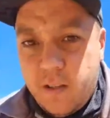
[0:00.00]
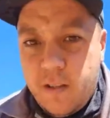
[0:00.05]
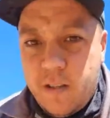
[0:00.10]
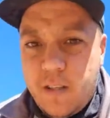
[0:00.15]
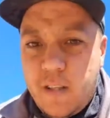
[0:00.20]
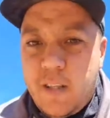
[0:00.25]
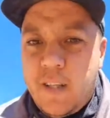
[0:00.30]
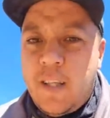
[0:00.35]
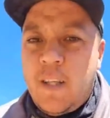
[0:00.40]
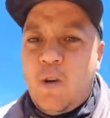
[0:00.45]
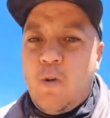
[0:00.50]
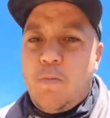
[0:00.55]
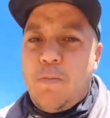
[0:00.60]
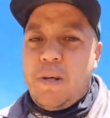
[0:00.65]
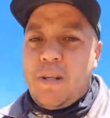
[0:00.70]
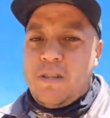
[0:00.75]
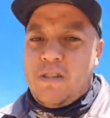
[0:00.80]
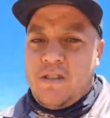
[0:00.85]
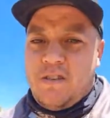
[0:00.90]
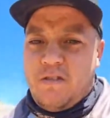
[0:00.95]
little
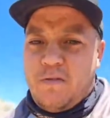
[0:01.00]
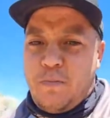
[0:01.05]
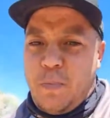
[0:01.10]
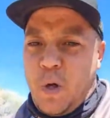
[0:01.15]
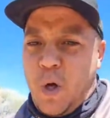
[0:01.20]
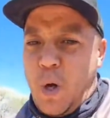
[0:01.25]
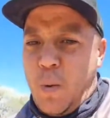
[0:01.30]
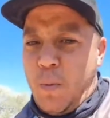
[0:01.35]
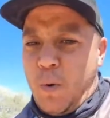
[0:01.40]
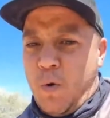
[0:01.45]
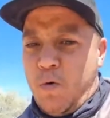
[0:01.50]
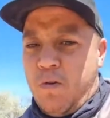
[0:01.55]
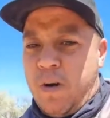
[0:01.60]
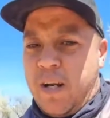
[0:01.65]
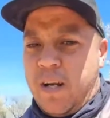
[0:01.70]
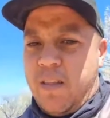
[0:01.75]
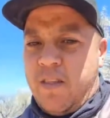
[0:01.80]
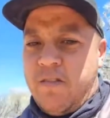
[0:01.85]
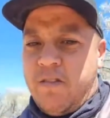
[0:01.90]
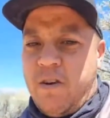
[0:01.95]
bits of purple
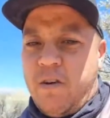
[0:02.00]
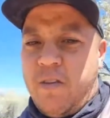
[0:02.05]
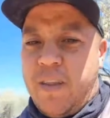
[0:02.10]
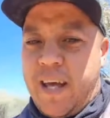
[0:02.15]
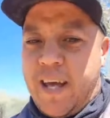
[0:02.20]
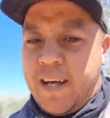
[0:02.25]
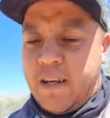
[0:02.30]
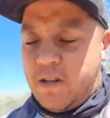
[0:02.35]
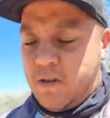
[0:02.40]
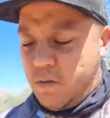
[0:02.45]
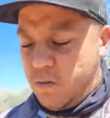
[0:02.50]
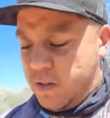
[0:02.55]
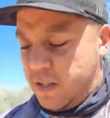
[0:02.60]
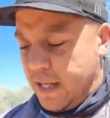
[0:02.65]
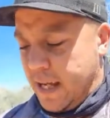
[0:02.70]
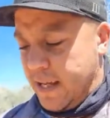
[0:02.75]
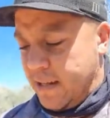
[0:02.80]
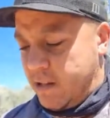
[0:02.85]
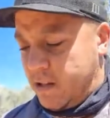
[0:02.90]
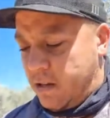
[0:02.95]
running through the actual
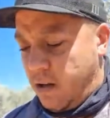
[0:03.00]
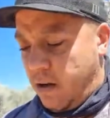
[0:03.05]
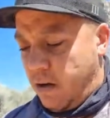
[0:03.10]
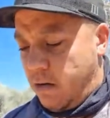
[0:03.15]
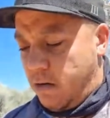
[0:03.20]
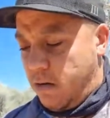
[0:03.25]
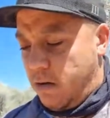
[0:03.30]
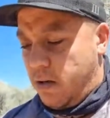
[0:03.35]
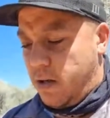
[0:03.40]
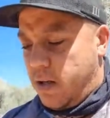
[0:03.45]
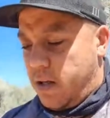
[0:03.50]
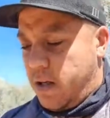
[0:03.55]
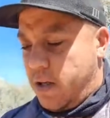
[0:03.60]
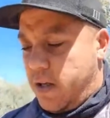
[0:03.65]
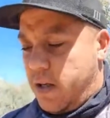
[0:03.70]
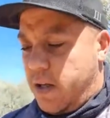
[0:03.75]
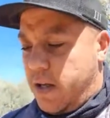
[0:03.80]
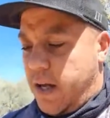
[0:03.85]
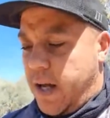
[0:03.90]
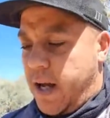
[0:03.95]
sandstone,
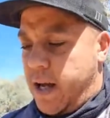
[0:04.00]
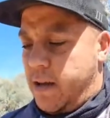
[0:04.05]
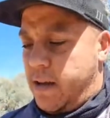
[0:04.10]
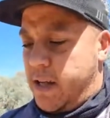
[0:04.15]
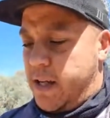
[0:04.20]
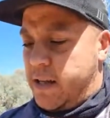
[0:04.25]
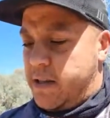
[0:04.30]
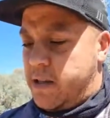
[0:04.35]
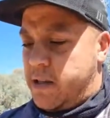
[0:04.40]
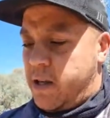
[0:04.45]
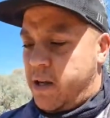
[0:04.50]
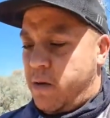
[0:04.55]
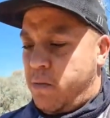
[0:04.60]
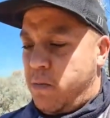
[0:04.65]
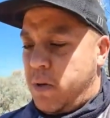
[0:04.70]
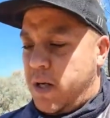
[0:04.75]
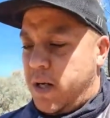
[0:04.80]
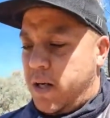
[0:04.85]
and there's some